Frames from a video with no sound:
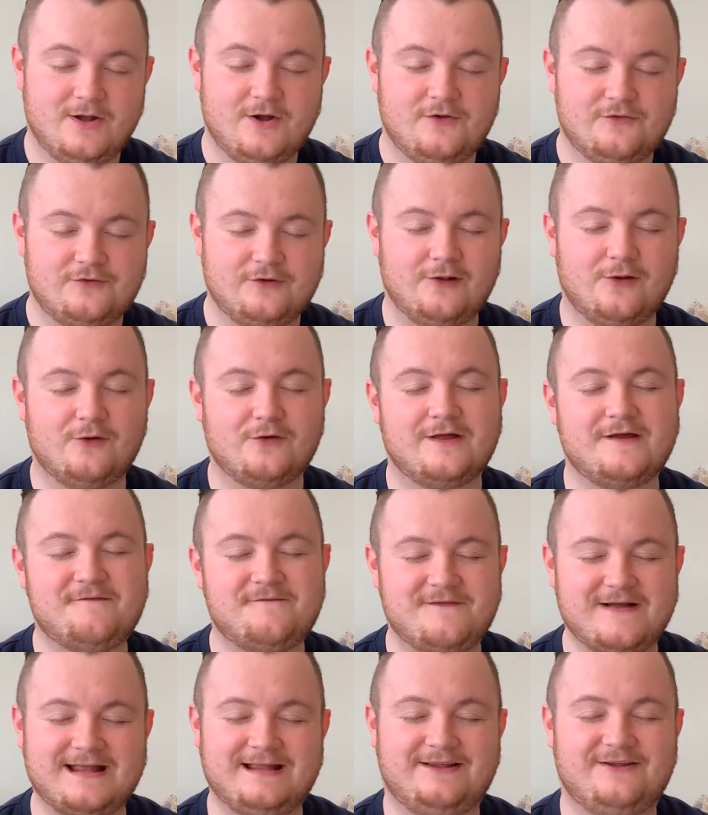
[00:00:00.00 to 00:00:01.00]
So Lord, I
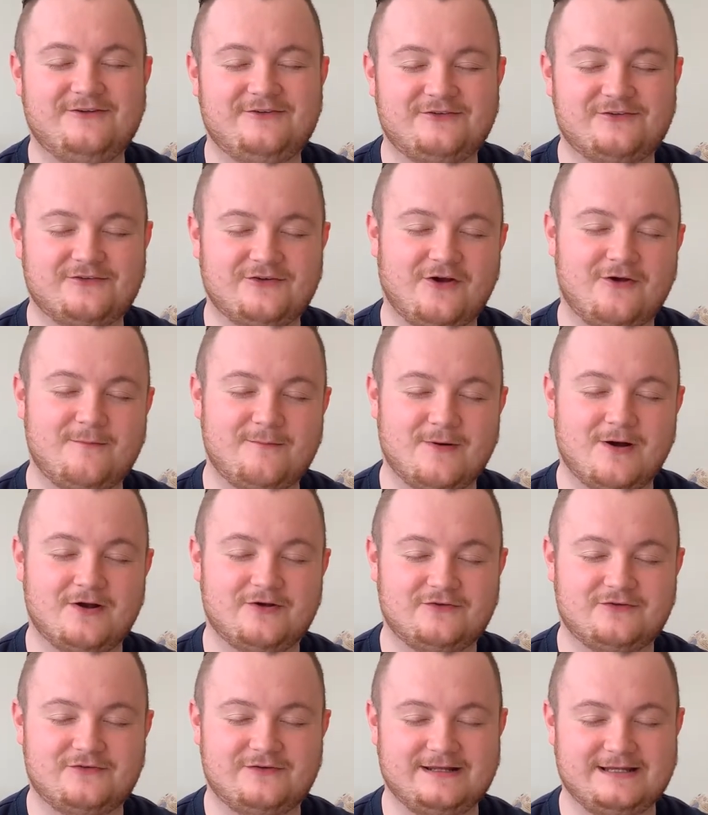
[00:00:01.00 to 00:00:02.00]
thank you so
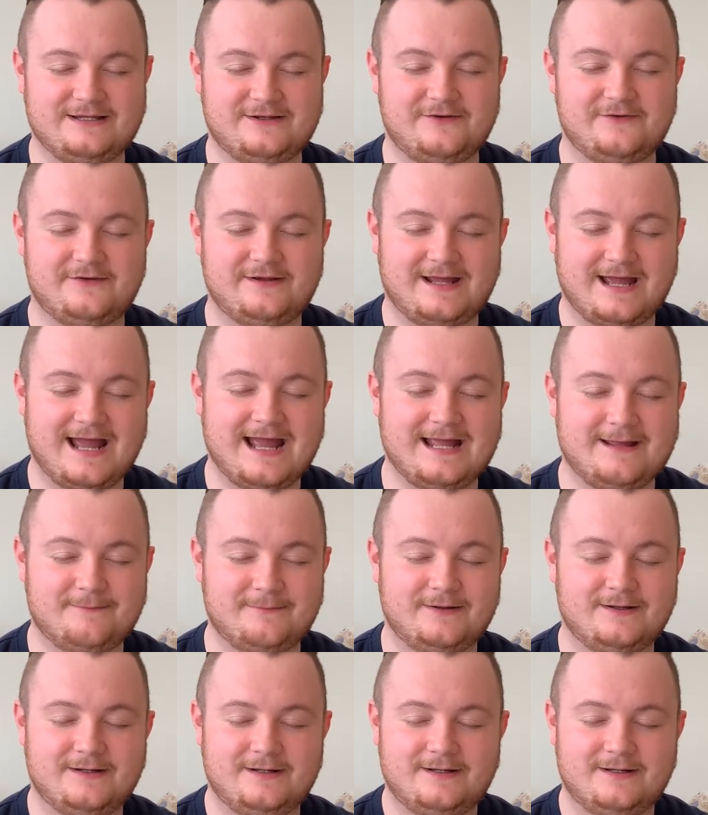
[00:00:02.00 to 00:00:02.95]
much that you came